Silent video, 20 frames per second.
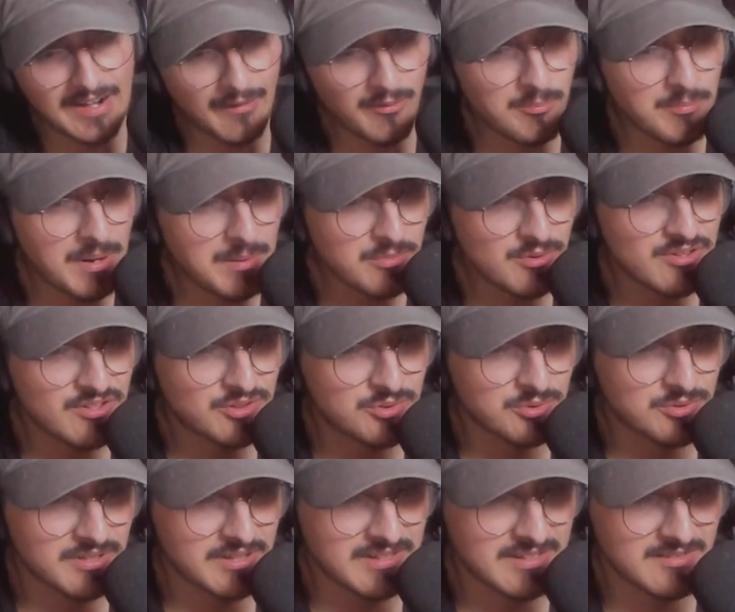I remember
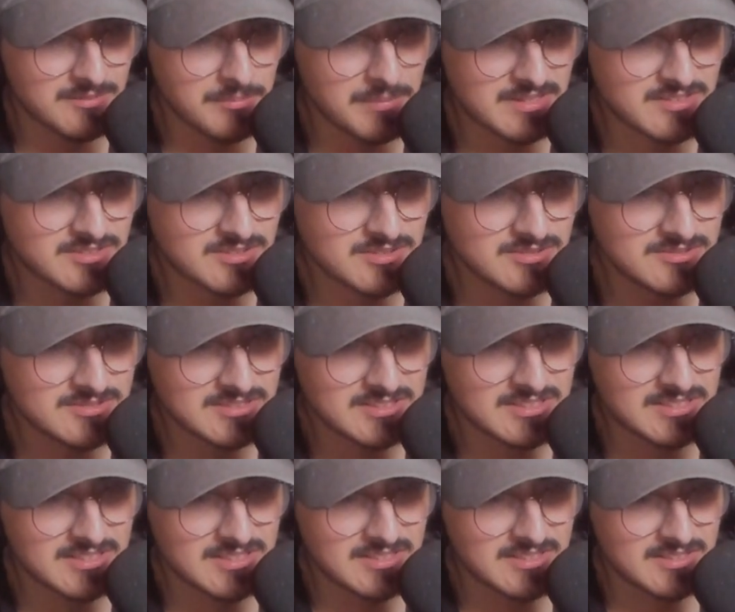this one right here in Mexico.
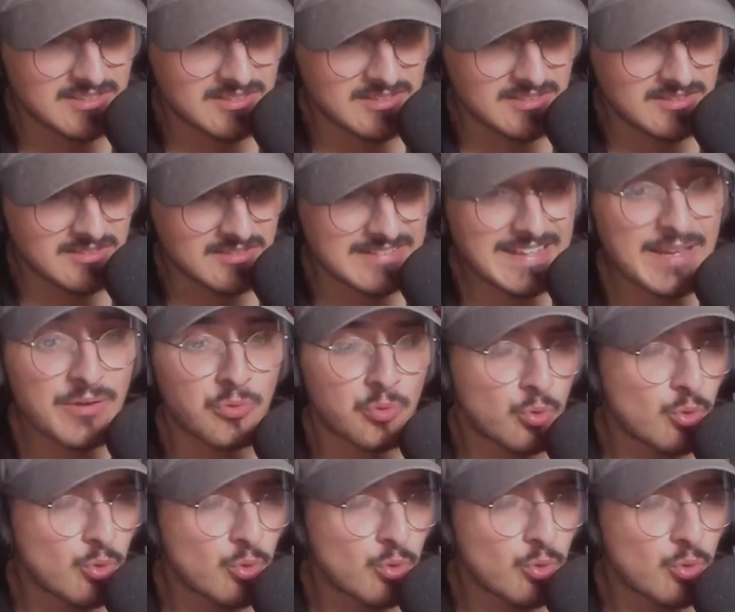They